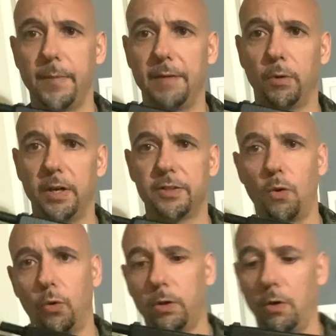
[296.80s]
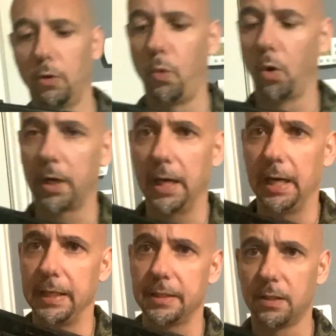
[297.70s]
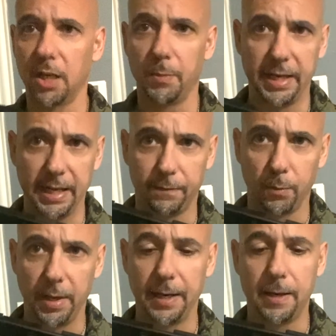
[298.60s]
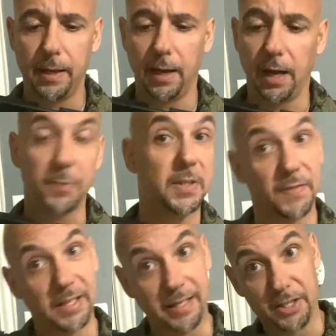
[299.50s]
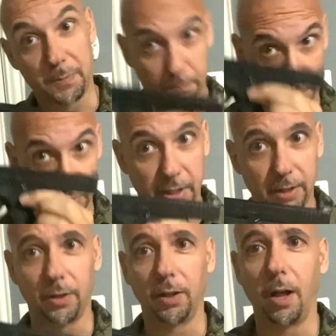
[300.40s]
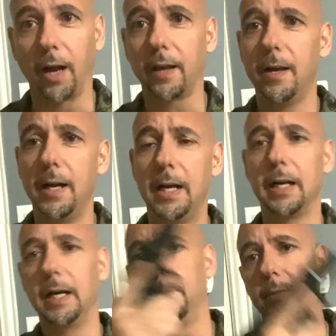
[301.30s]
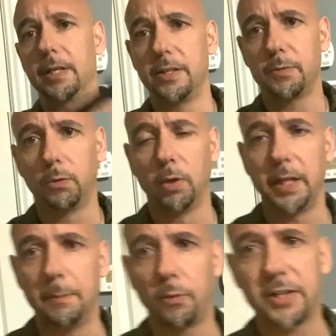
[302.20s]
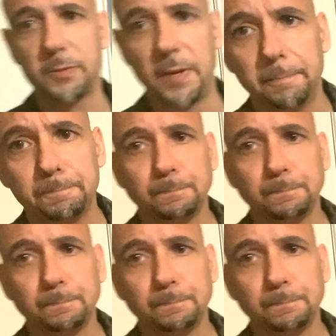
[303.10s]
ever is a go-to-war gun, this is going to be it for me. specifically this particular Glock, because this one really impressed me.